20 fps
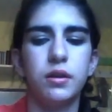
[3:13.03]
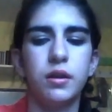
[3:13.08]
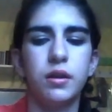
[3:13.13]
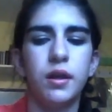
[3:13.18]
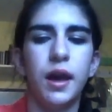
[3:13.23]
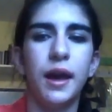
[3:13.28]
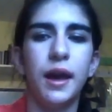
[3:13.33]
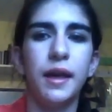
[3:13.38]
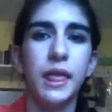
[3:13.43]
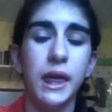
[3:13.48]

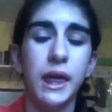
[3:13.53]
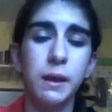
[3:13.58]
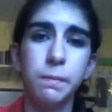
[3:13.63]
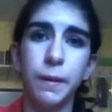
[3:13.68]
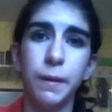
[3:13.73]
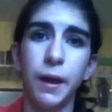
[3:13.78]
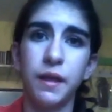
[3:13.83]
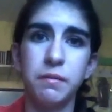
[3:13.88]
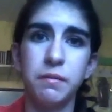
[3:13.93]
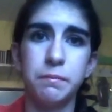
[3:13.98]
I like
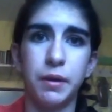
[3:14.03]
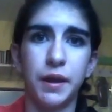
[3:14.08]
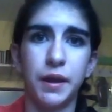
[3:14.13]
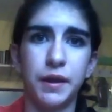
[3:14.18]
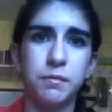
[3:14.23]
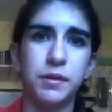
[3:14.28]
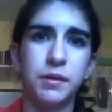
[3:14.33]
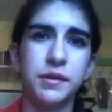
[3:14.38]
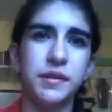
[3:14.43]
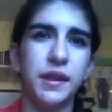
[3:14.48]
Bath and Body
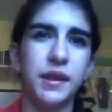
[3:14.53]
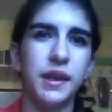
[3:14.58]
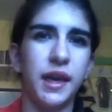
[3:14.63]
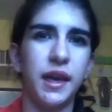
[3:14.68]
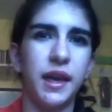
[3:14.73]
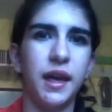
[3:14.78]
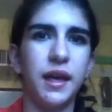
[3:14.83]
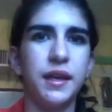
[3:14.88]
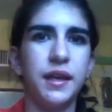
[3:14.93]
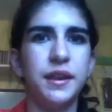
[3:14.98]
Works.
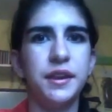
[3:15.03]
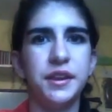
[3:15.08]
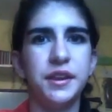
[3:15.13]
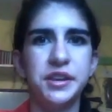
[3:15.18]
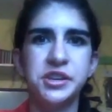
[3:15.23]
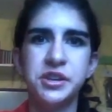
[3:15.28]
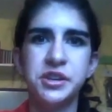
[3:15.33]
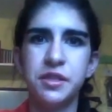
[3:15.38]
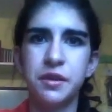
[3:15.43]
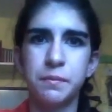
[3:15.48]
In
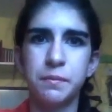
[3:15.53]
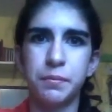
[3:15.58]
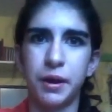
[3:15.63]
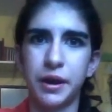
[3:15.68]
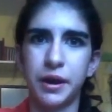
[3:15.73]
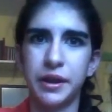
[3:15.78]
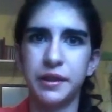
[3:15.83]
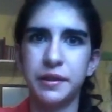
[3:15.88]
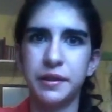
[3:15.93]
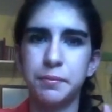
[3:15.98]
addition to their
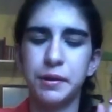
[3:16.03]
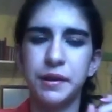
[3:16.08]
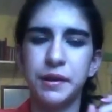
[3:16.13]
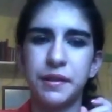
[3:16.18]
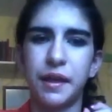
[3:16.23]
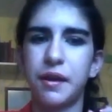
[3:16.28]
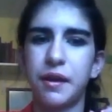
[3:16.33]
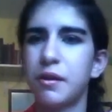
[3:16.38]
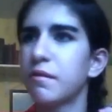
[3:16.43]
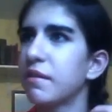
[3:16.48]
body sprays,
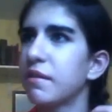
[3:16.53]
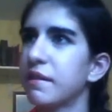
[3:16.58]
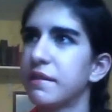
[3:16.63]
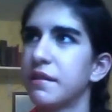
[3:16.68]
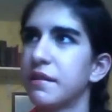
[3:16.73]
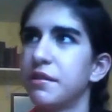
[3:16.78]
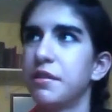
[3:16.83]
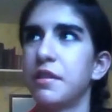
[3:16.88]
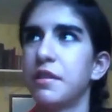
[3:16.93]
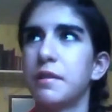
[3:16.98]
I don't know if they still
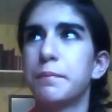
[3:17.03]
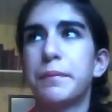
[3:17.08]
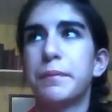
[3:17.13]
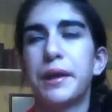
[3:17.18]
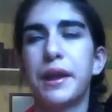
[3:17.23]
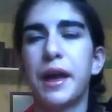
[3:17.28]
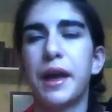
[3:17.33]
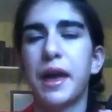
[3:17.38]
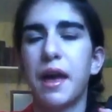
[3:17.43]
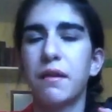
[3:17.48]
do this, but
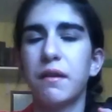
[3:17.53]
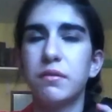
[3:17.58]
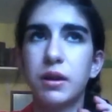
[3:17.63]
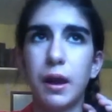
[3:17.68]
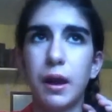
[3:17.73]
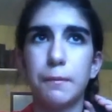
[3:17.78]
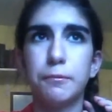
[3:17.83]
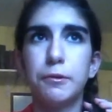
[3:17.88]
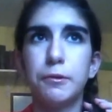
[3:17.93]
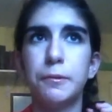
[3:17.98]
I have a
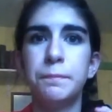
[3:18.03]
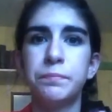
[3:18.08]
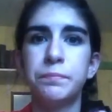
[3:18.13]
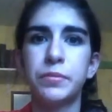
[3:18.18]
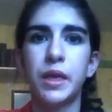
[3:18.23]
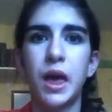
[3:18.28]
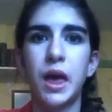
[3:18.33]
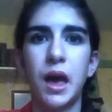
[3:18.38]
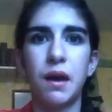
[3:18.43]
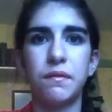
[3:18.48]
couple
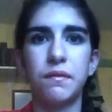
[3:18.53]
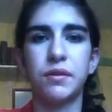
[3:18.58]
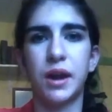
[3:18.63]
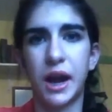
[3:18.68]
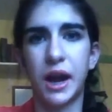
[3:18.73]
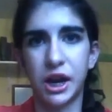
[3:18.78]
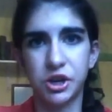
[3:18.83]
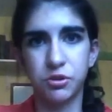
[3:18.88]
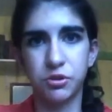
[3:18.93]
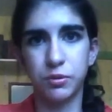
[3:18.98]
of their
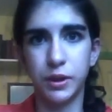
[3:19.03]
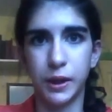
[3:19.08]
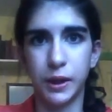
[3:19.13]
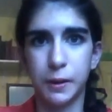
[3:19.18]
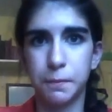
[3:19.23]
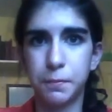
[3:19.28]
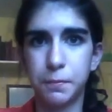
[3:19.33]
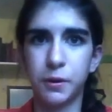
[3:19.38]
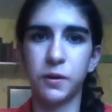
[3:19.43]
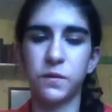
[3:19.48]
actual
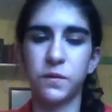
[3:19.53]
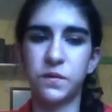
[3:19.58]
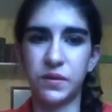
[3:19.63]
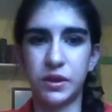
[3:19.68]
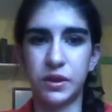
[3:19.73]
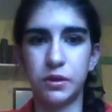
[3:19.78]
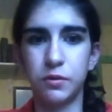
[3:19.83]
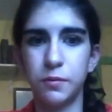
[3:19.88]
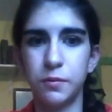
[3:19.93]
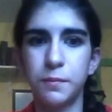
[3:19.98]

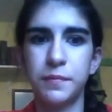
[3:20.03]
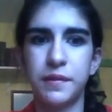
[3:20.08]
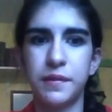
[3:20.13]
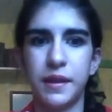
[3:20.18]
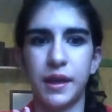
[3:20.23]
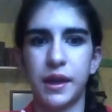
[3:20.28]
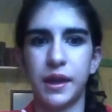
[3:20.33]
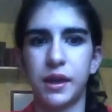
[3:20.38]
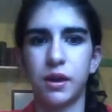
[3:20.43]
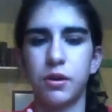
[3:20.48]
perfumes,
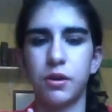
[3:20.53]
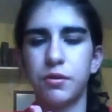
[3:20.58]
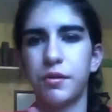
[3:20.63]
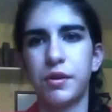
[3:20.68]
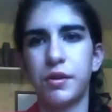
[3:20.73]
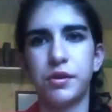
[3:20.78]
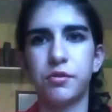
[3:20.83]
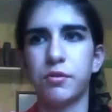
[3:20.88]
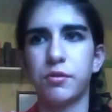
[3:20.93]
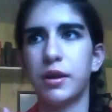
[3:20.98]
like Eau de
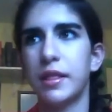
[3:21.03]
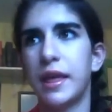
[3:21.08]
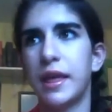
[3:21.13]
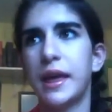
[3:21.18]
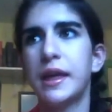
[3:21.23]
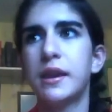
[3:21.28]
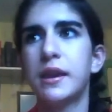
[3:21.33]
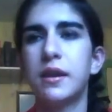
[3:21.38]
Toilette.